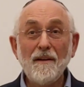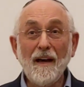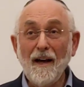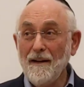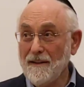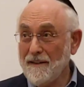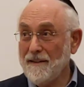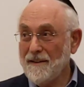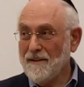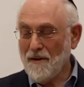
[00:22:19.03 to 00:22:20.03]
Yeah?
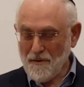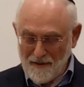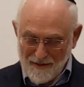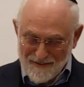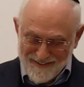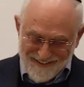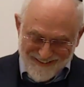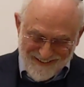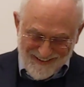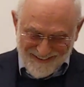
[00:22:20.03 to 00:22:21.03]
Okay.
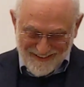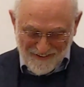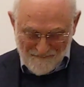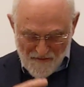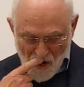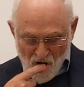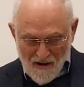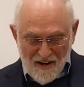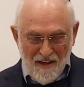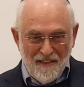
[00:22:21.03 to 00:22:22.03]
All right.
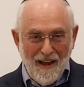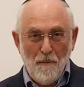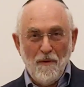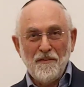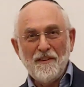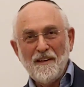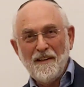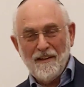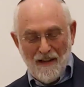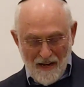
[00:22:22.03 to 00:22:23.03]
That was
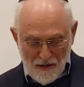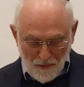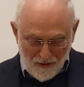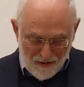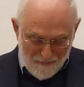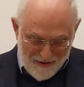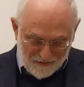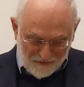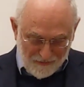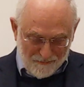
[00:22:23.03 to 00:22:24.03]
the Aluch
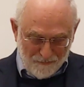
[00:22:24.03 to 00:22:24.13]
Lemaase.